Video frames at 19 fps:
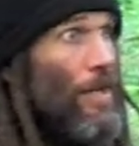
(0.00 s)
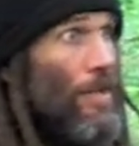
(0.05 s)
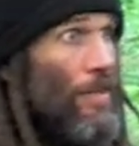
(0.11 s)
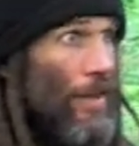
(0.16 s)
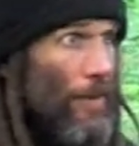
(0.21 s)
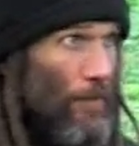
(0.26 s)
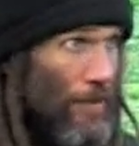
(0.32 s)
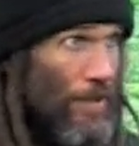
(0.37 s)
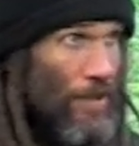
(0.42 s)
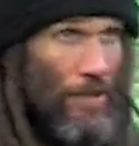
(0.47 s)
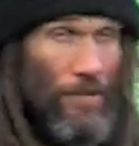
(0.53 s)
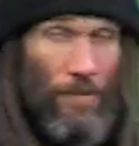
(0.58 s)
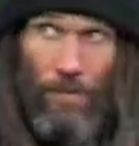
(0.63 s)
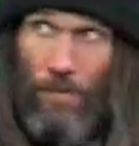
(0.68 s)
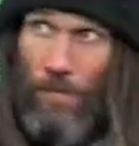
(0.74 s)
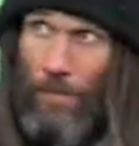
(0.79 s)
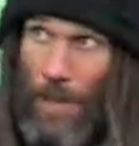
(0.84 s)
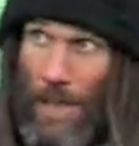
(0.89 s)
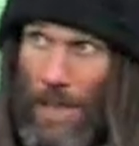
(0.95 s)
that we could
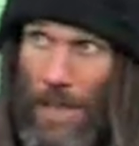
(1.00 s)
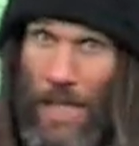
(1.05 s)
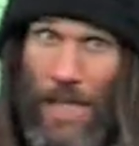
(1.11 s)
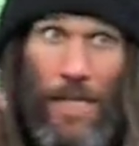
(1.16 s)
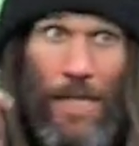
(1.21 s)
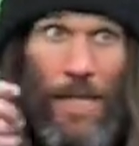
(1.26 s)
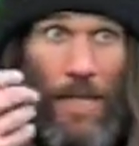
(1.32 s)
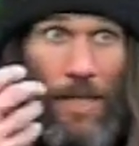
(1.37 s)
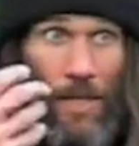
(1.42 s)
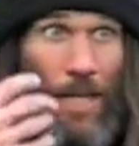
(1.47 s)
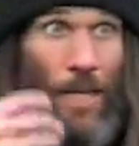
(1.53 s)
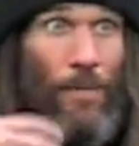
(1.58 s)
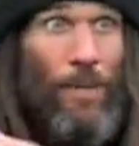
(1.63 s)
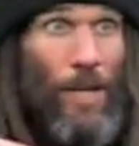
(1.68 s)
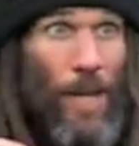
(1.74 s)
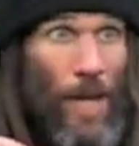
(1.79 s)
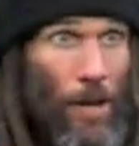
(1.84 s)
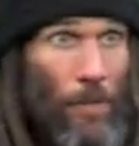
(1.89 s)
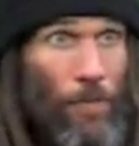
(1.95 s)
be eating that
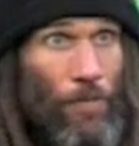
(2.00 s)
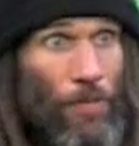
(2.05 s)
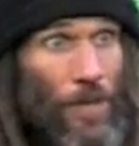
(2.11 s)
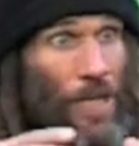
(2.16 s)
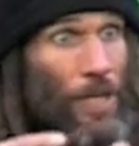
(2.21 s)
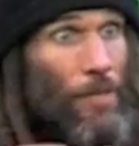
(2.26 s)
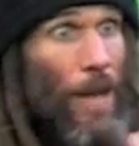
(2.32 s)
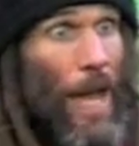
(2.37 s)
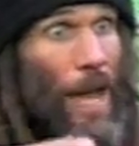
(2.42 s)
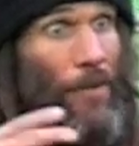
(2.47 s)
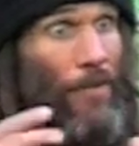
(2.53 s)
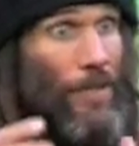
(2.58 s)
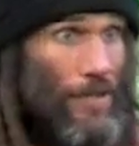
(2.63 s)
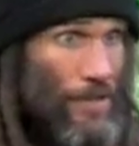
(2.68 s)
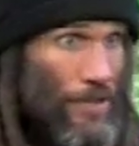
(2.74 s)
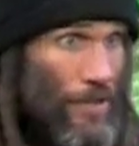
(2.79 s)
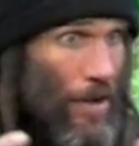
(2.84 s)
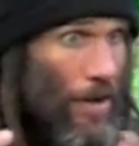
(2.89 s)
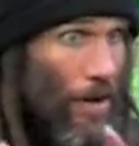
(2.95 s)
would help rebalance